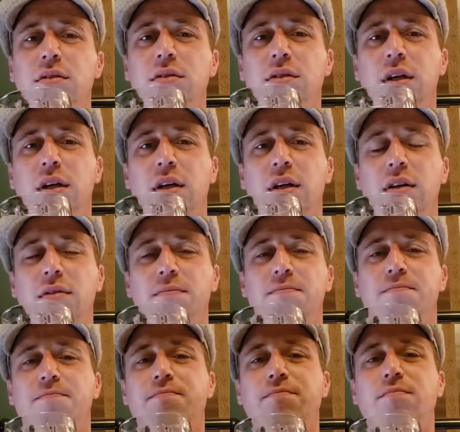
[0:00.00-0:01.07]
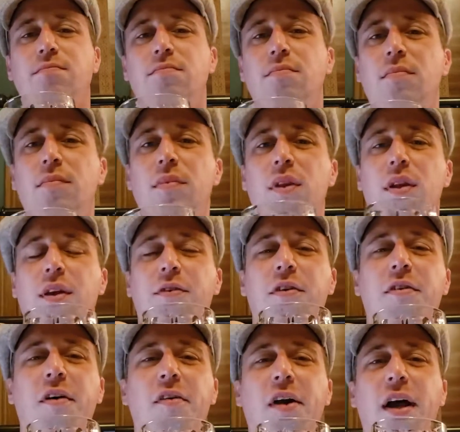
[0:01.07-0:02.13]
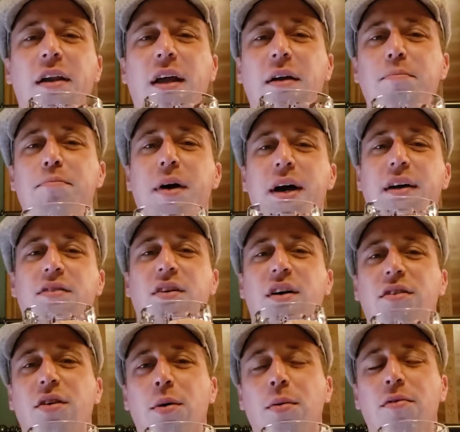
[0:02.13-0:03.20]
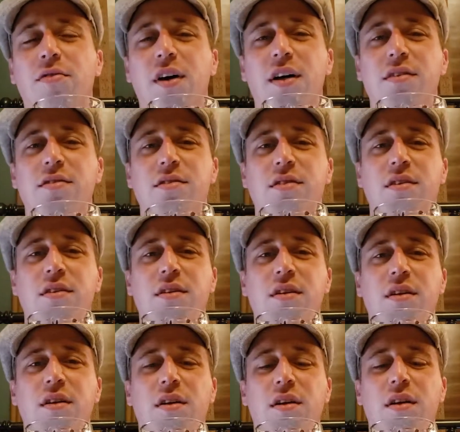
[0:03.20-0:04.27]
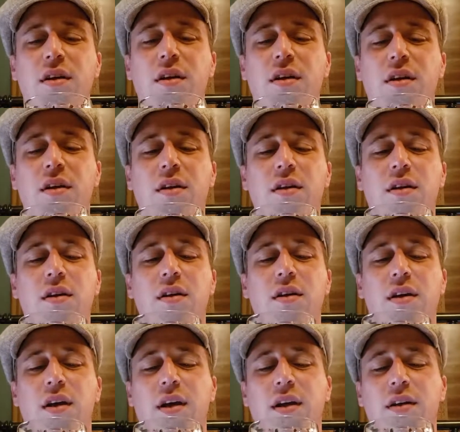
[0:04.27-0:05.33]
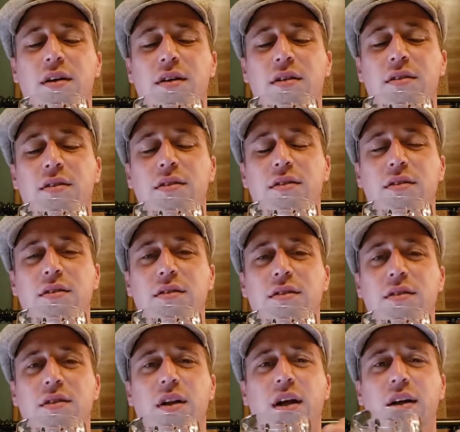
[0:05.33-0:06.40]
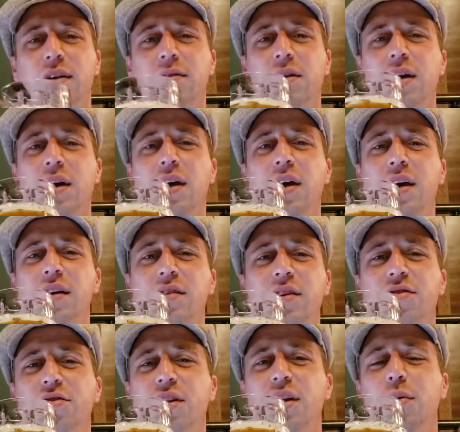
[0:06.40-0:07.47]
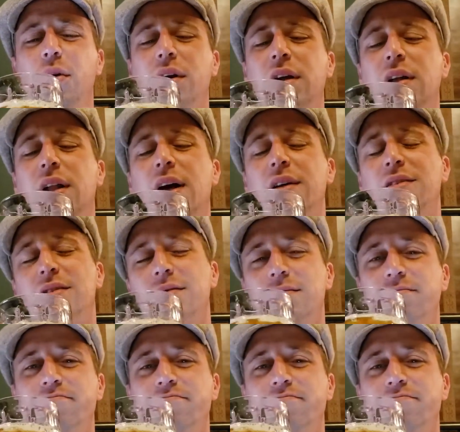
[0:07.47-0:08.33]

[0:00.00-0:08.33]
Like a, if you've ever had like Beck's Oktoberfest and all, and you're like, is this really working class?